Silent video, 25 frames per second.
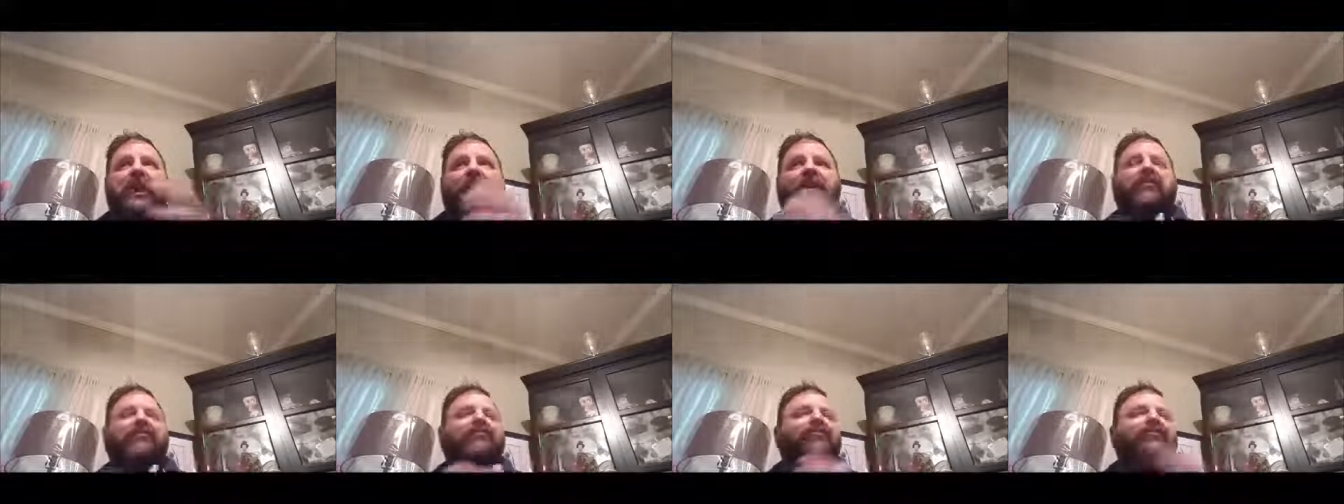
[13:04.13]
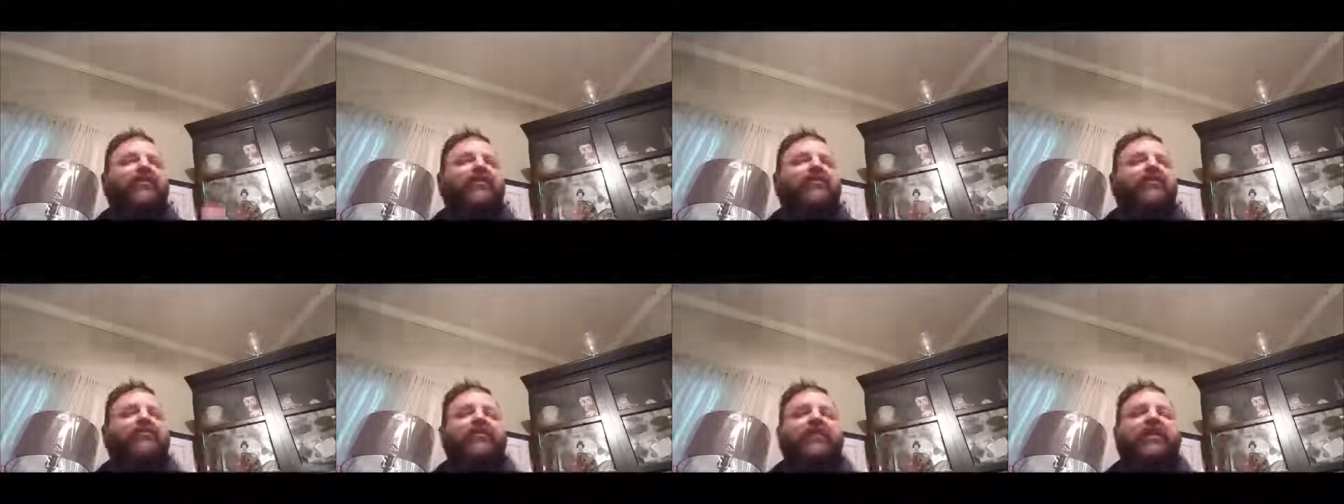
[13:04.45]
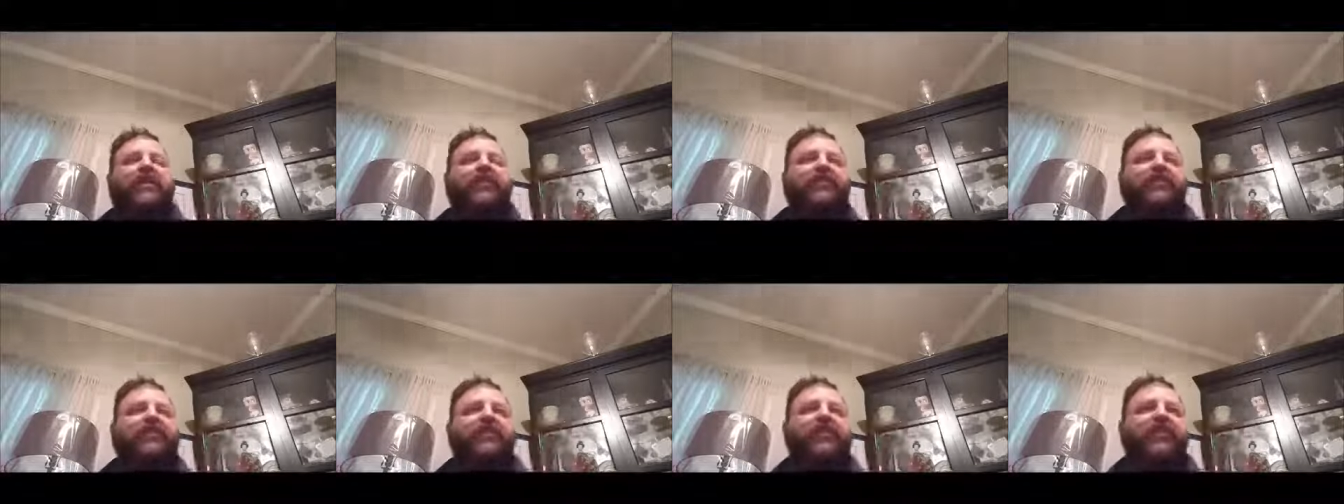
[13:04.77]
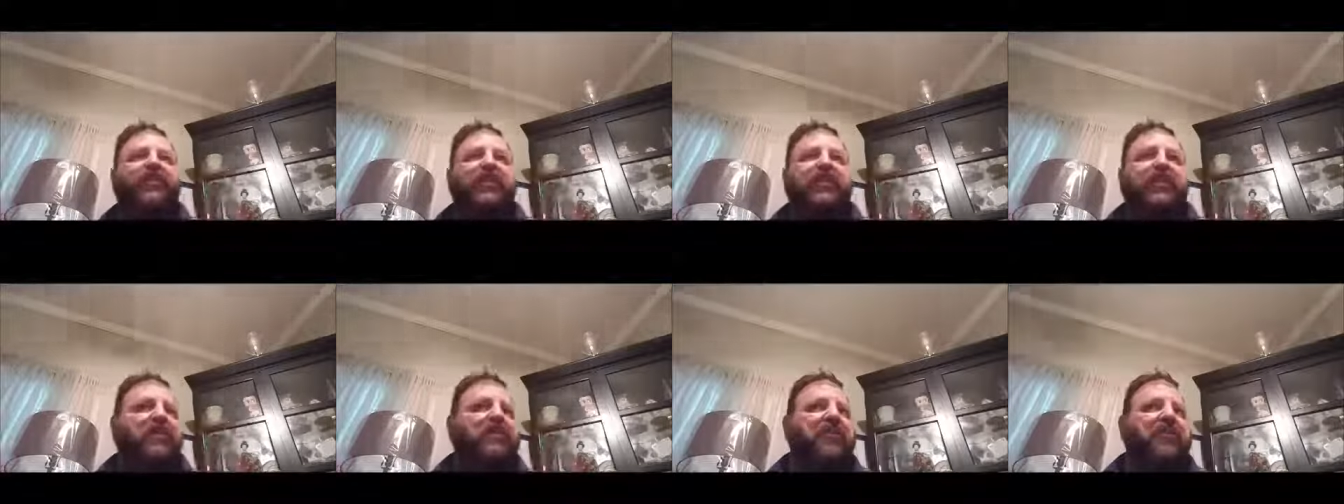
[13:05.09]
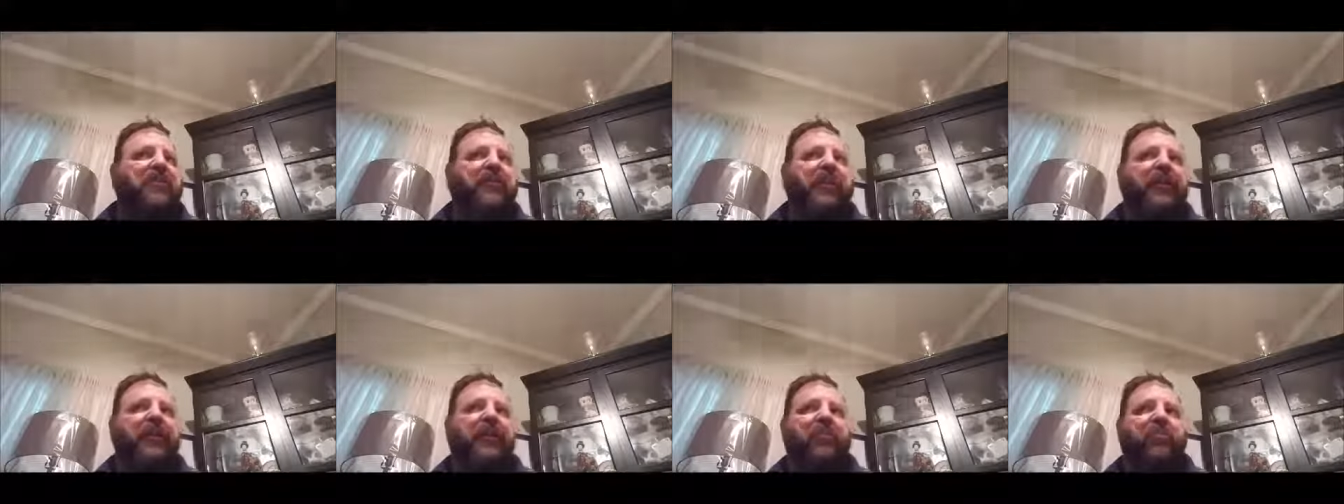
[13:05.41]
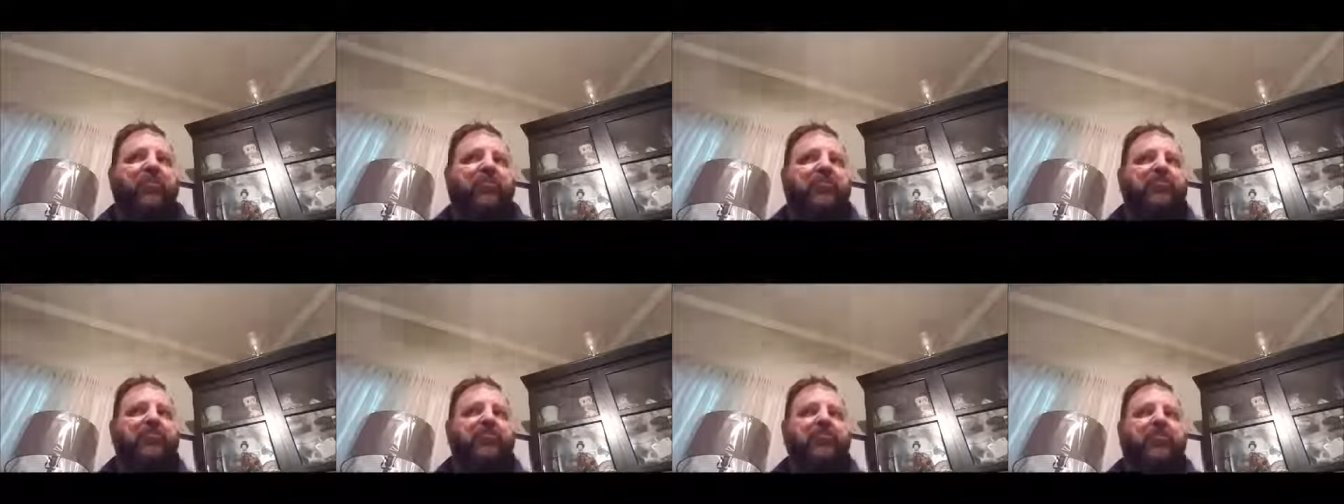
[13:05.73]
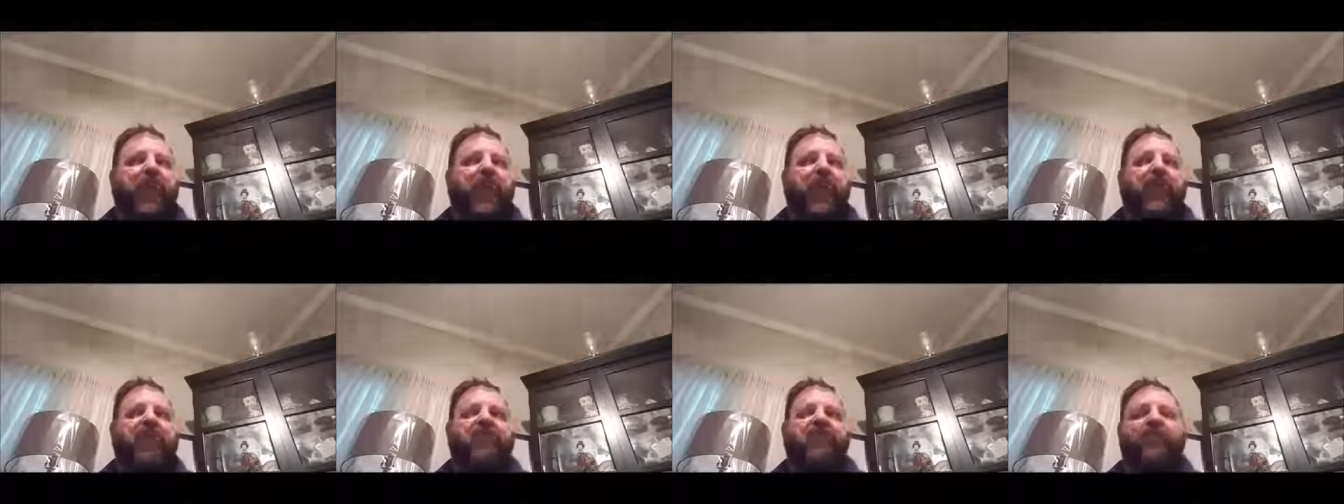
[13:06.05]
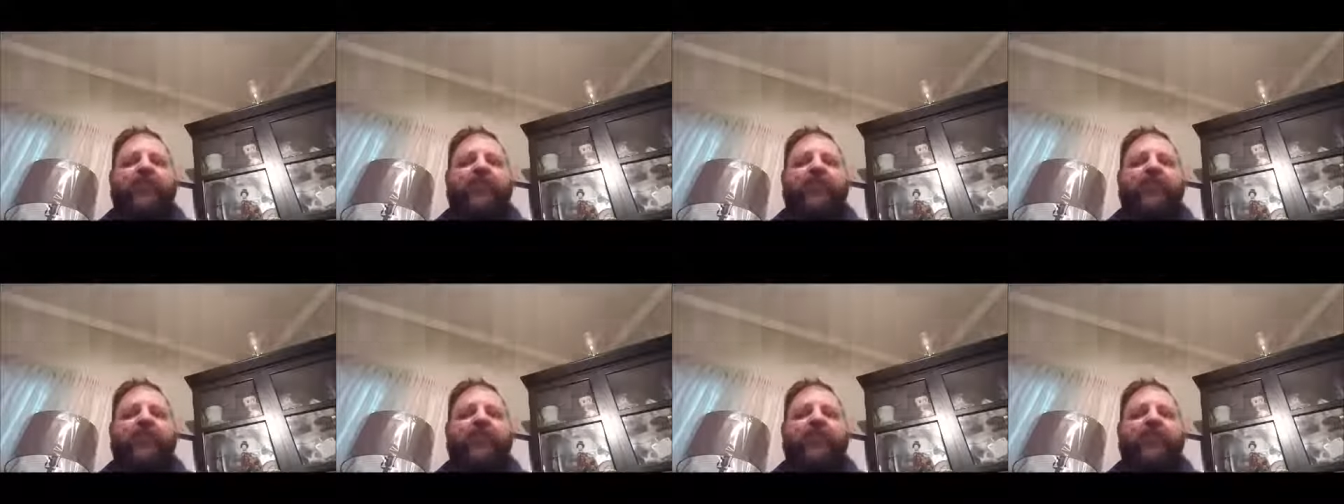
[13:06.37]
entrance because they already like what you have,